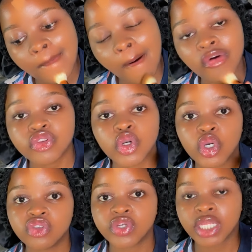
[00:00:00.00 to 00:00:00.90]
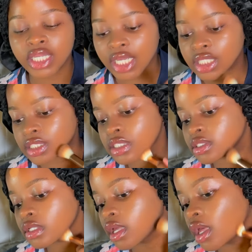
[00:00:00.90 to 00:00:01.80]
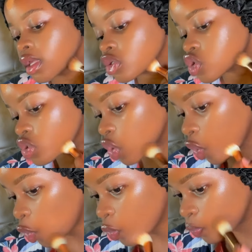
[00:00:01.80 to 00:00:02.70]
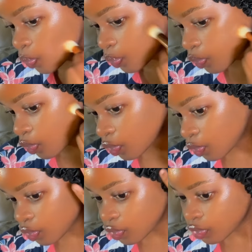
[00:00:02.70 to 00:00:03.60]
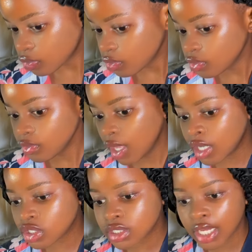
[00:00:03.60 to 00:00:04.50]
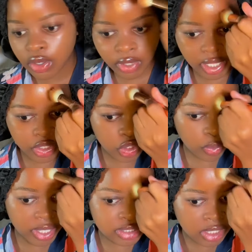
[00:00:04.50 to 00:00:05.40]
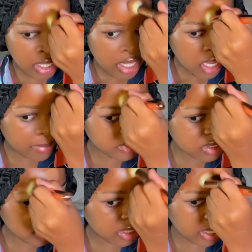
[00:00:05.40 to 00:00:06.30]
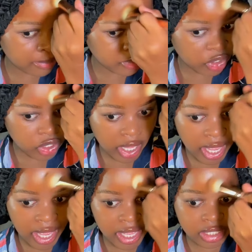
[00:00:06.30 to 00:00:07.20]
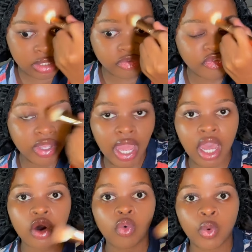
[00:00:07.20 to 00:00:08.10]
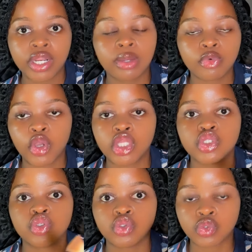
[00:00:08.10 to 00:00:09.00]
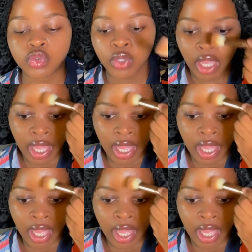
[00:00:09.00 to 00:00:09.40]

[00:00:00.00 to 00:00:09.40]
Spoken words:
after COVID hit us. So I was just like, okay, you know what, I'm gonna just take a gap year and figure out what I'm going to do.